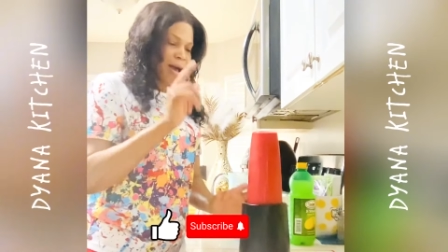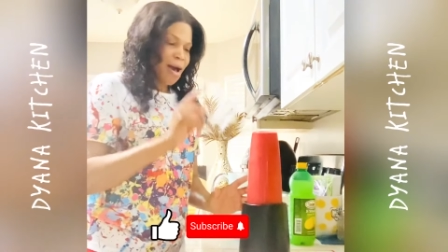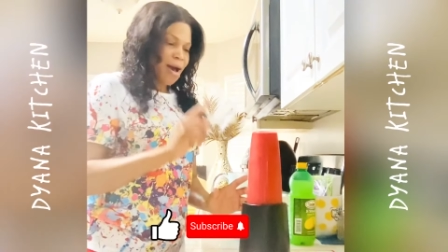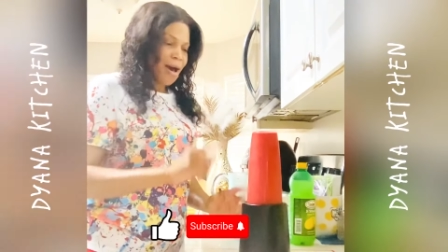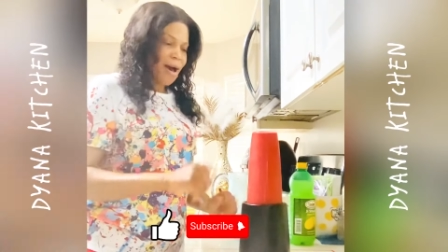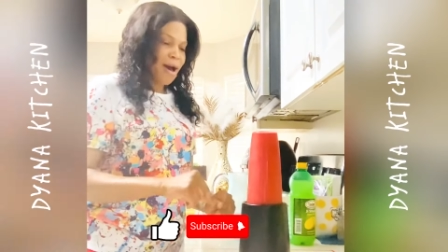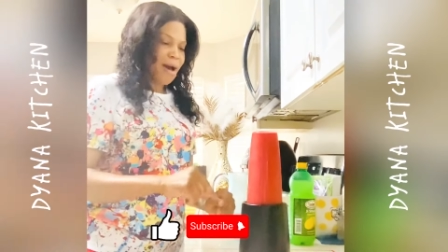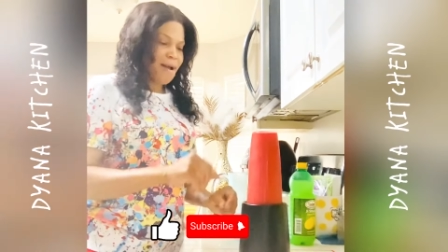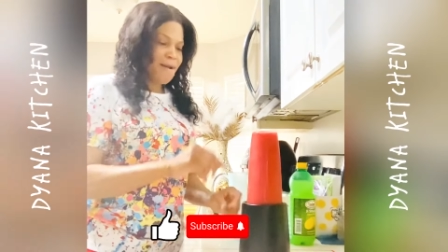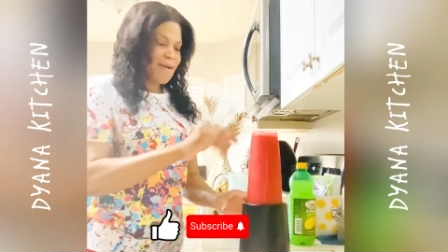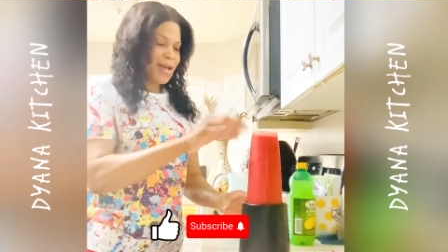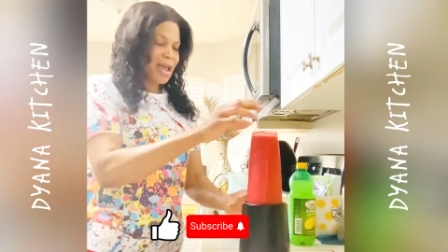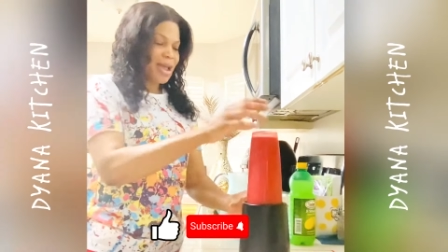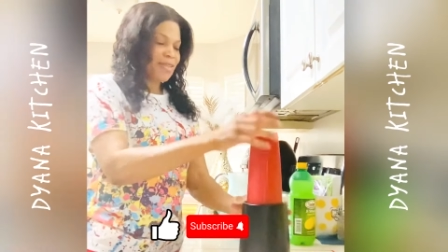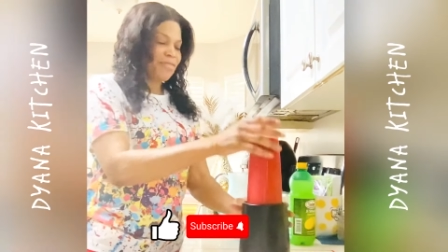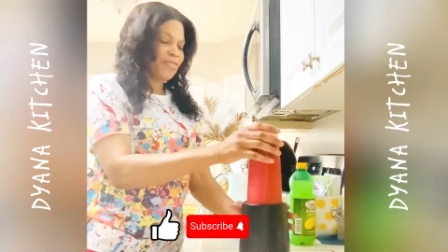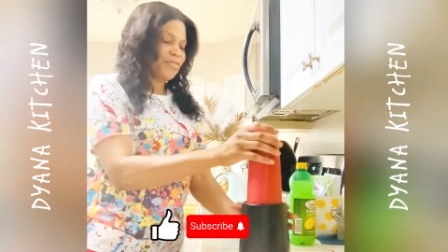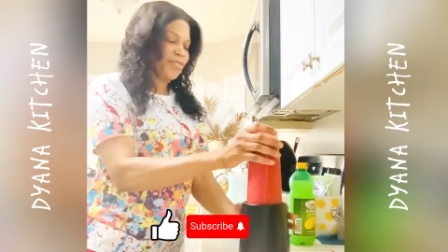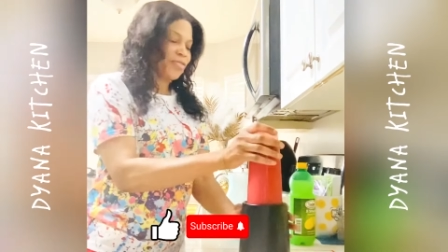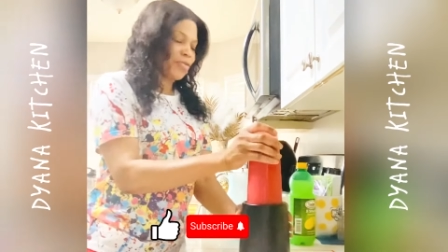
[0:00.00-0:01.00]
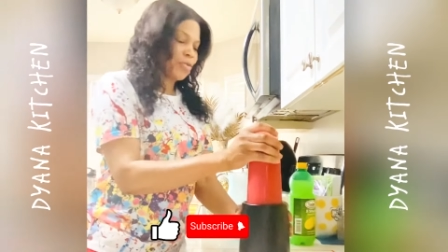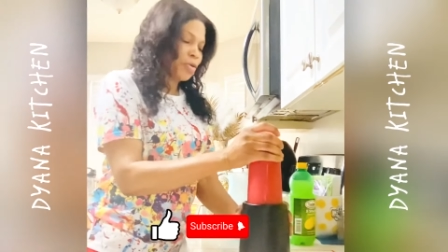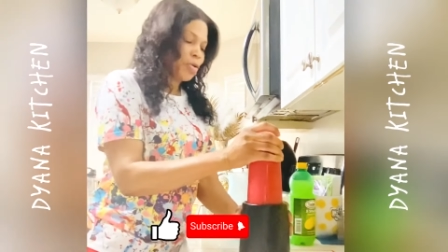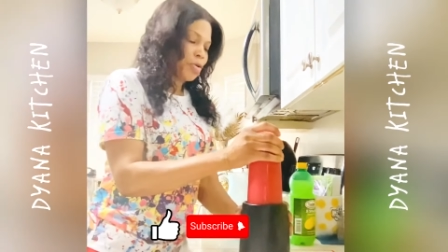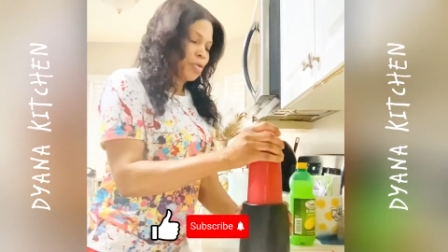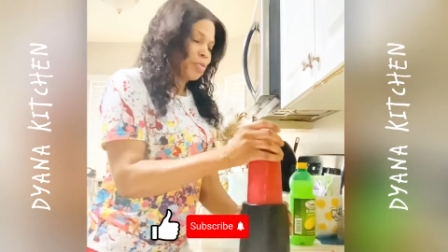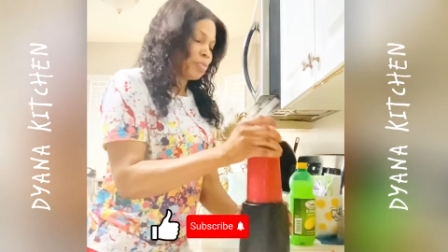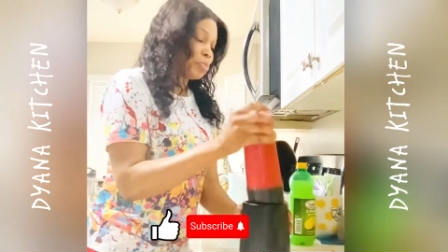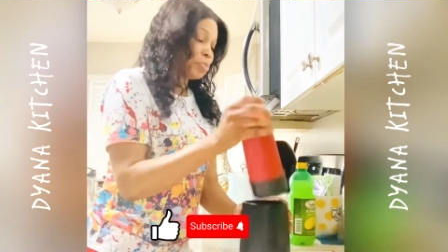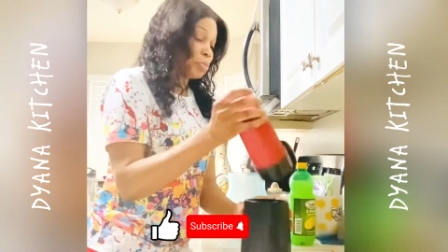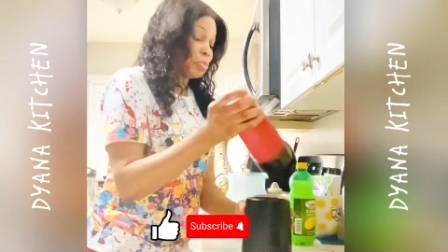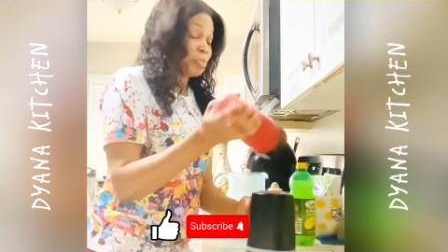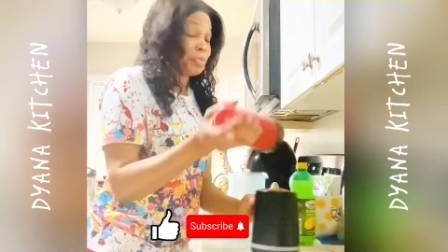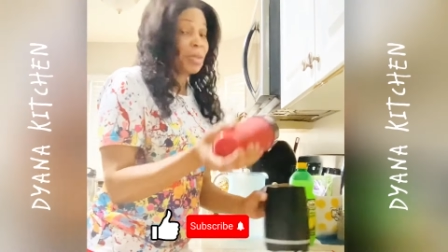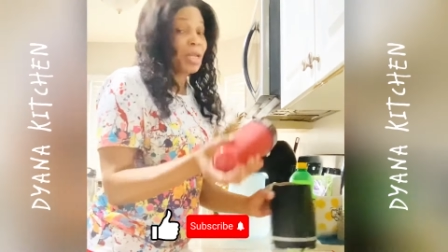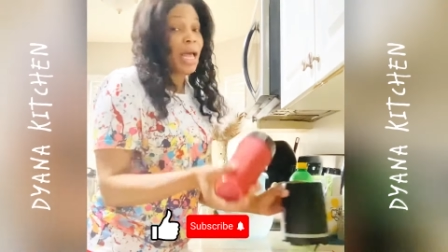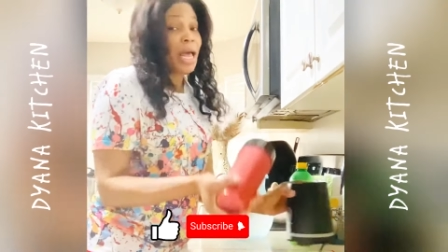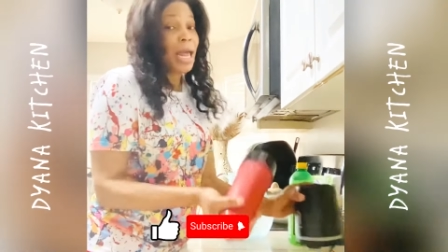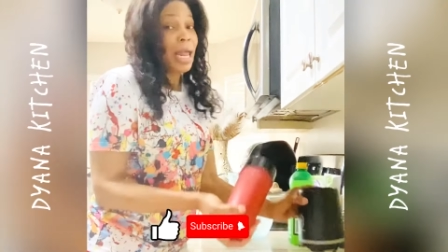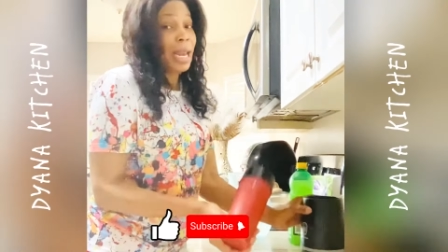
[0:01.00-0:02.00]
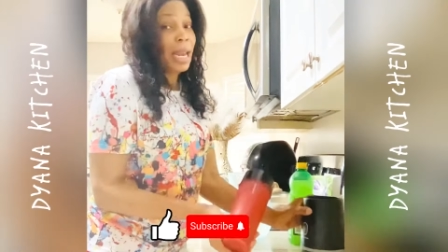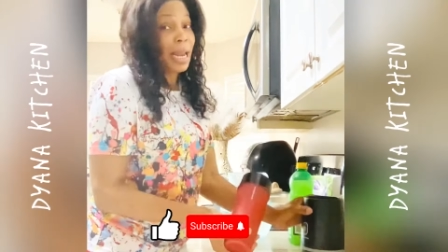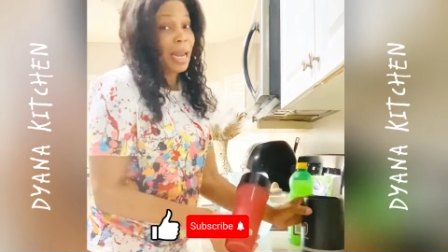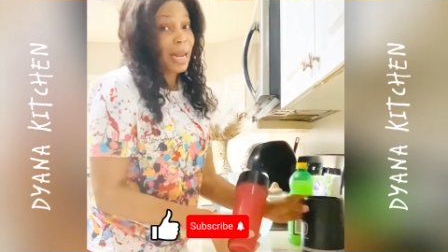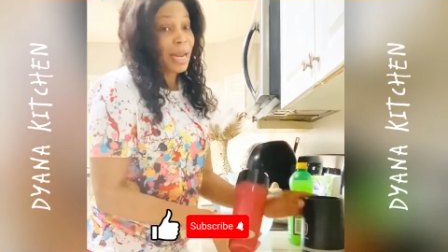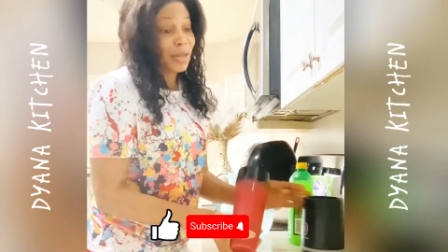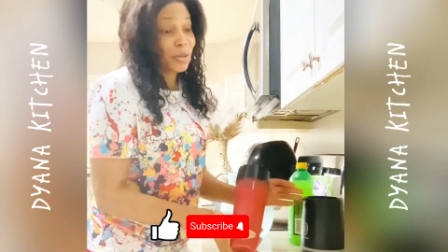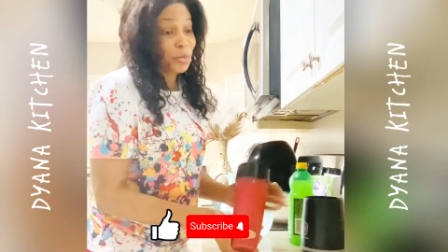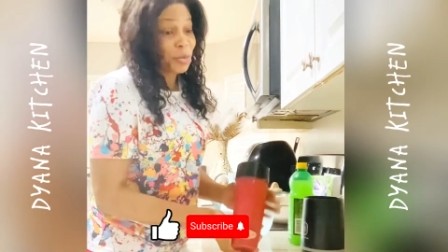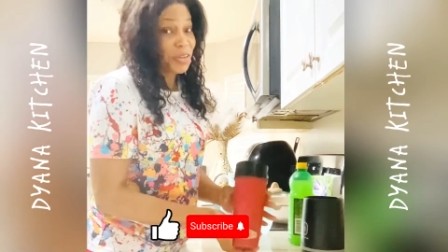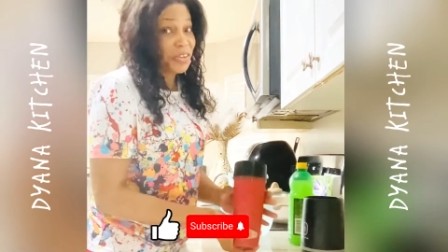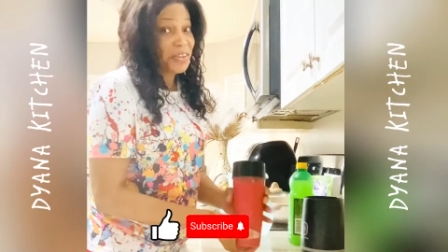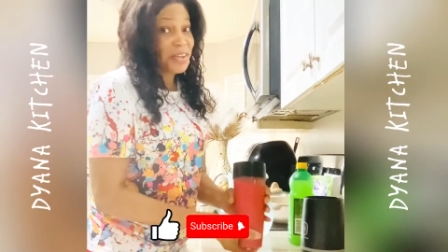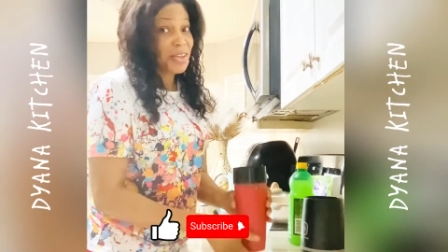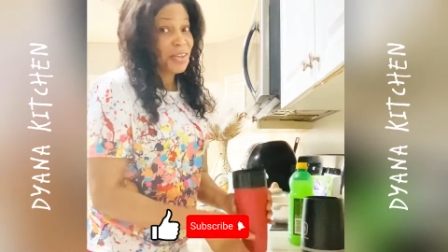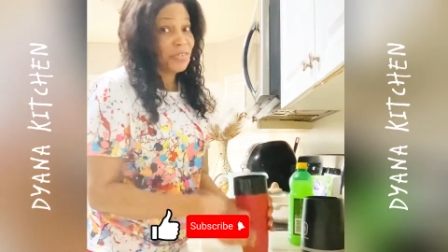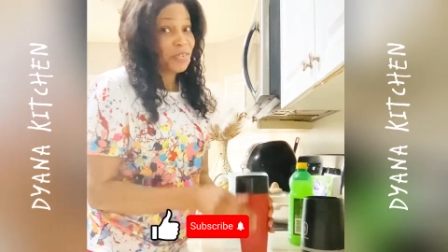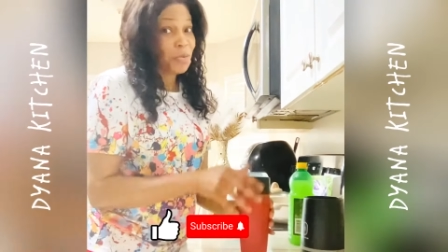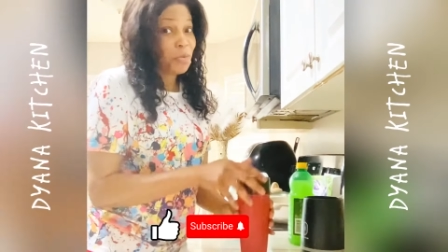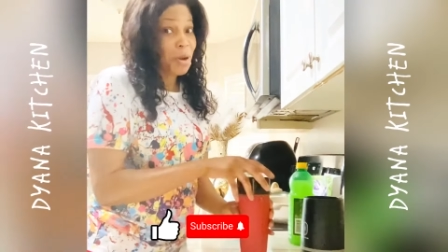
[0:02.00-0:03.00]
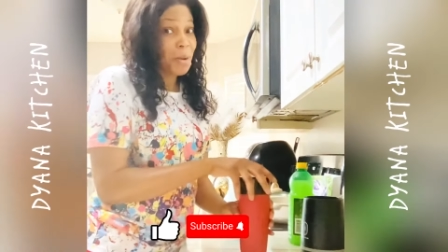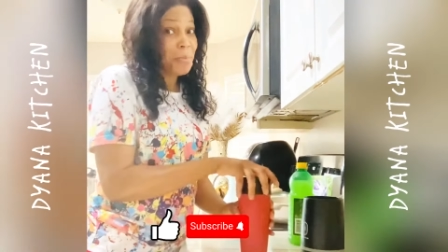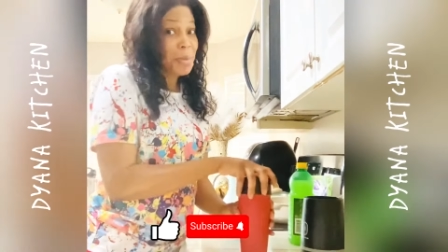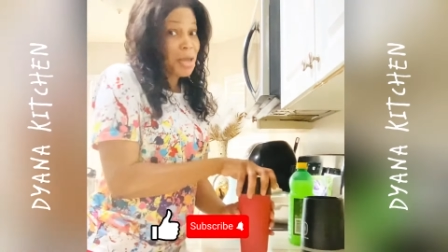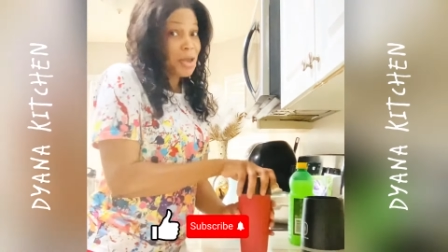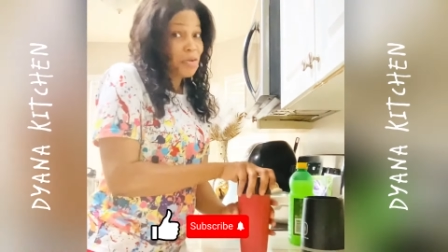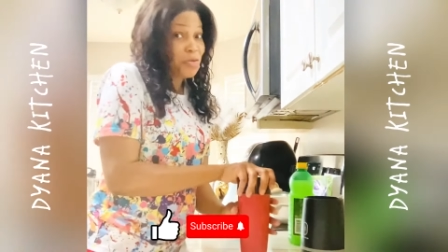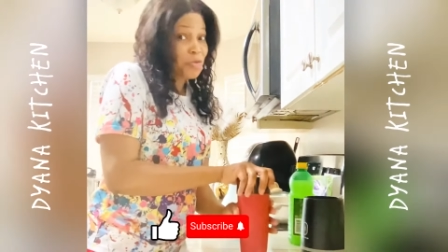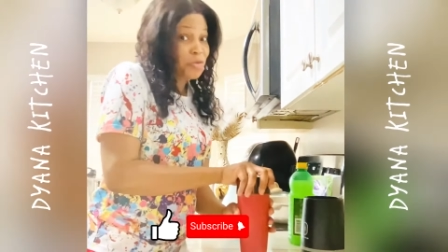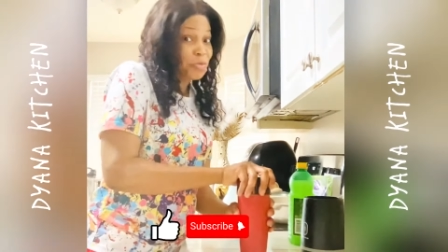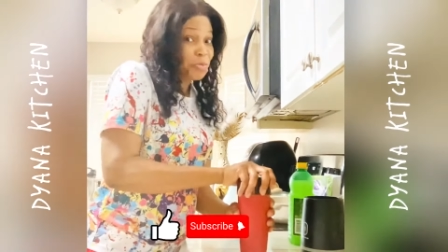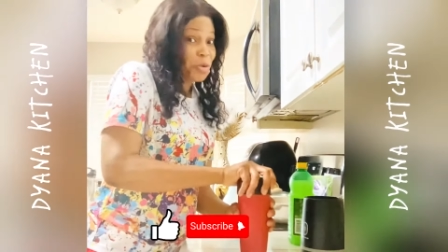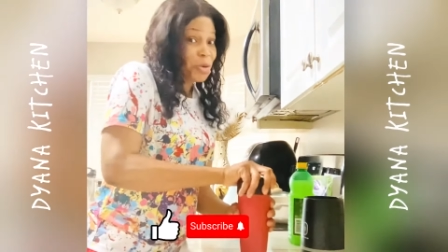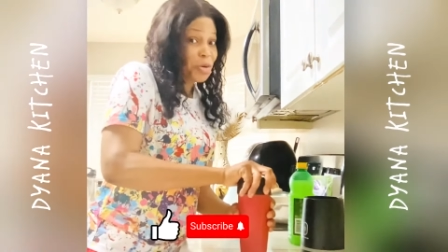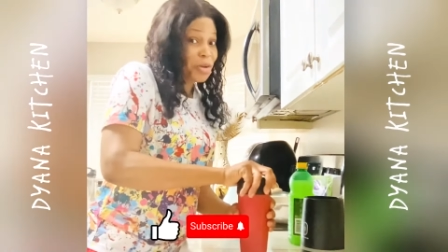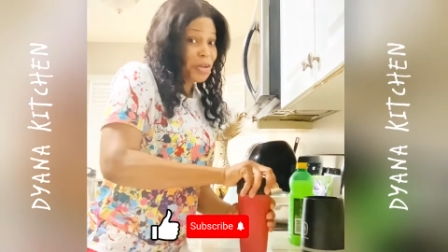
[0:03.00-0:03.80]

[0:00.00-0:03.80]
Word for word: Alright, so let the taste what it look for